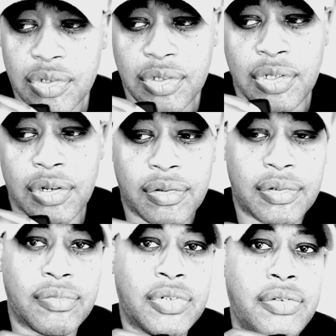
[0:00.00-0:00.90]
you
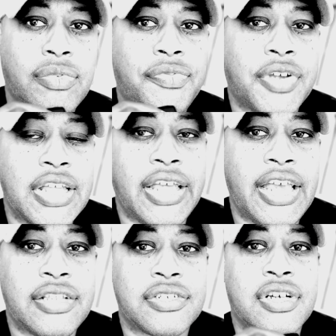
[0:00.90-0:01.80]
know, we, we've kind of
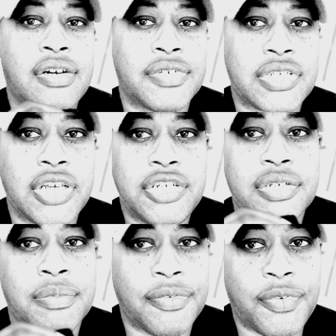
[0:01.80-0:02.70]
had this
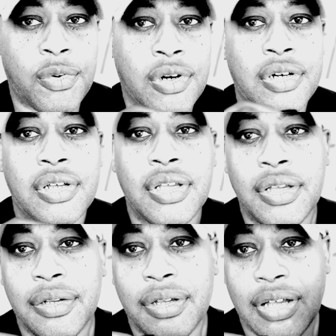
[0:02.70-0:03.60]
conversation before
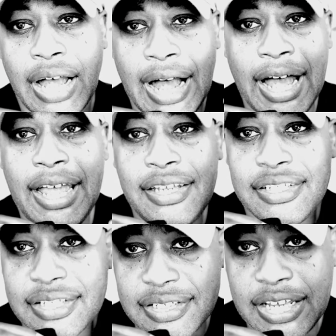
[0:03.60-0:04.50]
I
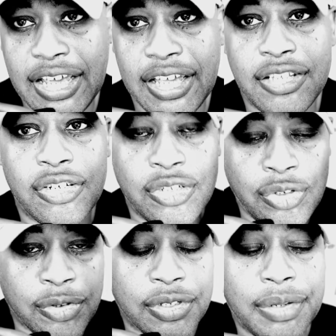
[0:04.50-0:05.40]
said
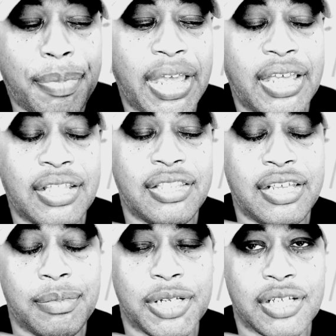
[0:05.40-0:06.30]
during the
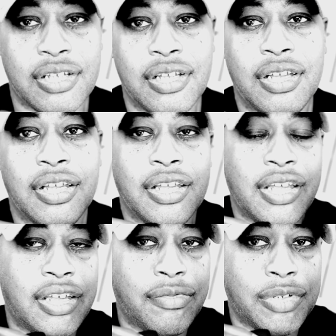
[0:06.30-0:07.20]
pandemic,
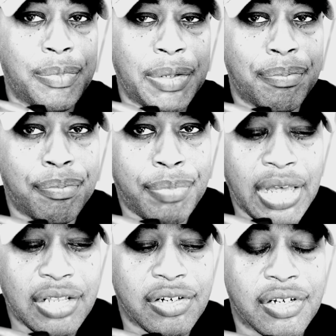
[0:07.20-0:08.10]
it would have been
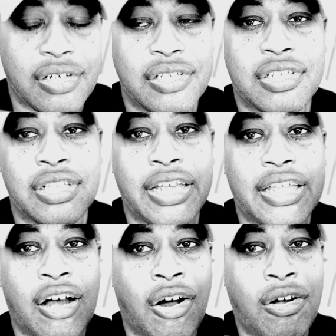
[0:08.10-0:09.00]
better to
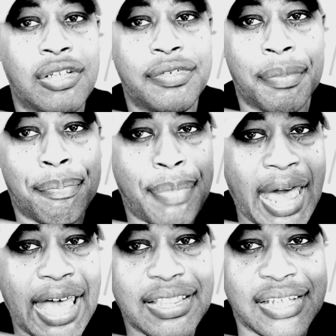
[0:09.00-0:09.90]
let all of the
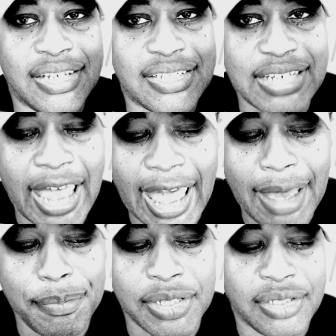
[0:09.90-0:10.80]
bad things
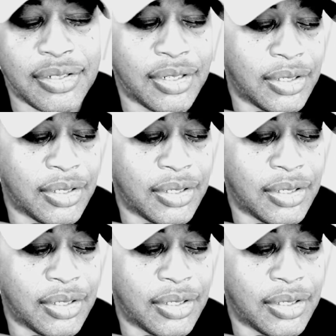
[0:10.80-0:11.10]
happen